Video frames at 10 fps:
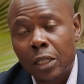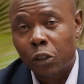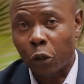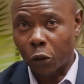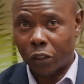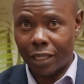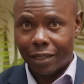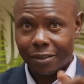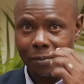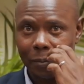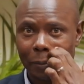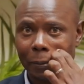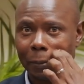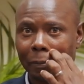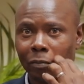So you see,
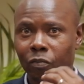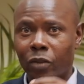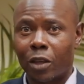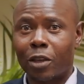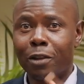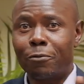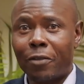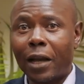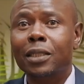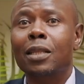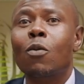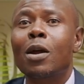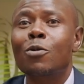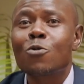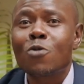in fact, the
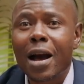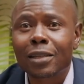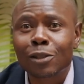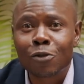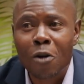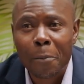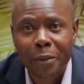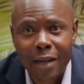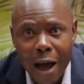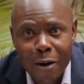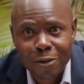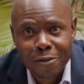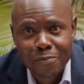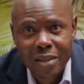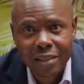one who has dropped out
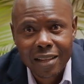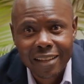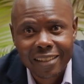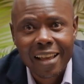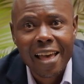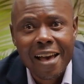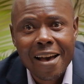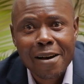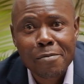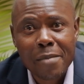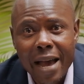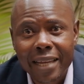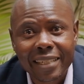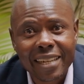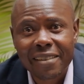of business
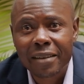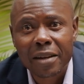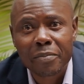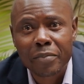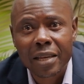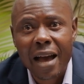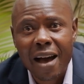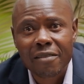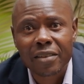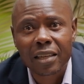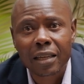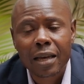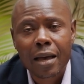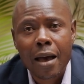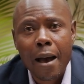might even be having
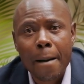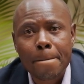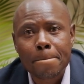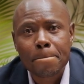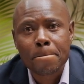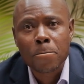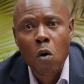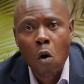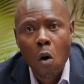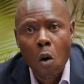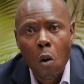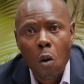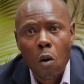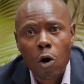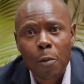more
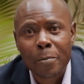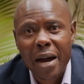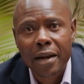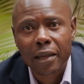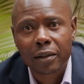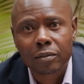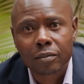money